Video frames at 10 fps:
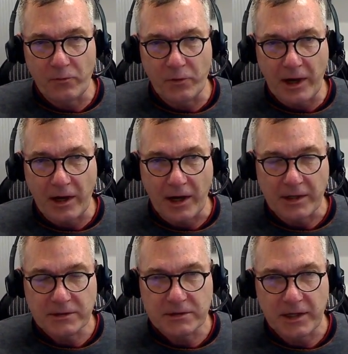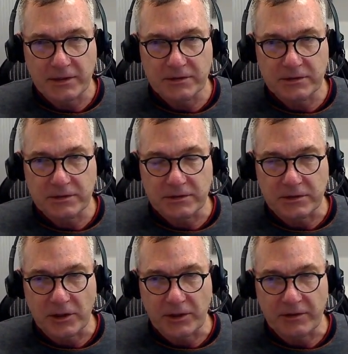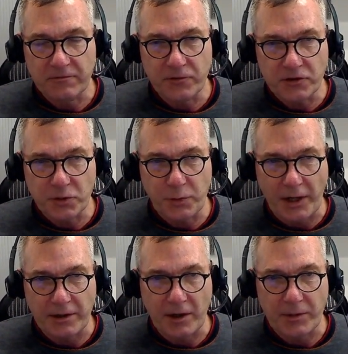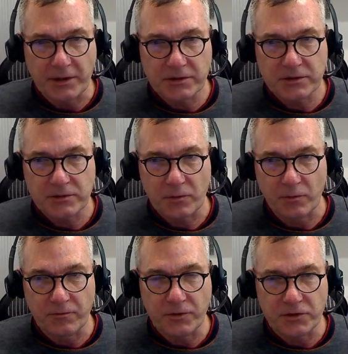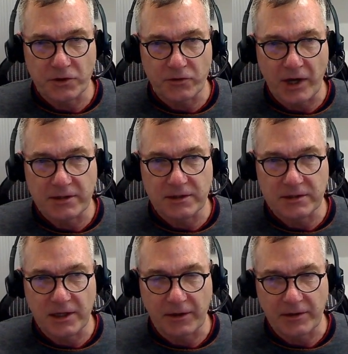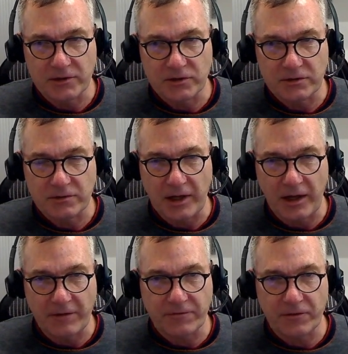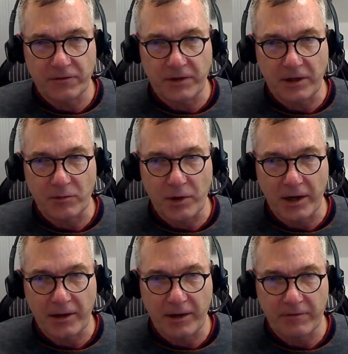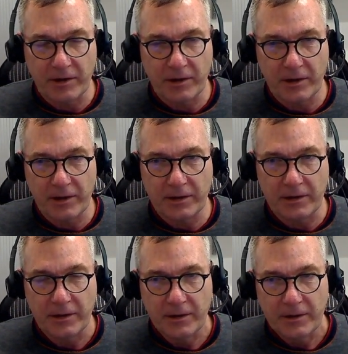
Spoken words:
realized that, you know, in future pandemics or future crises like this, they have to think about having a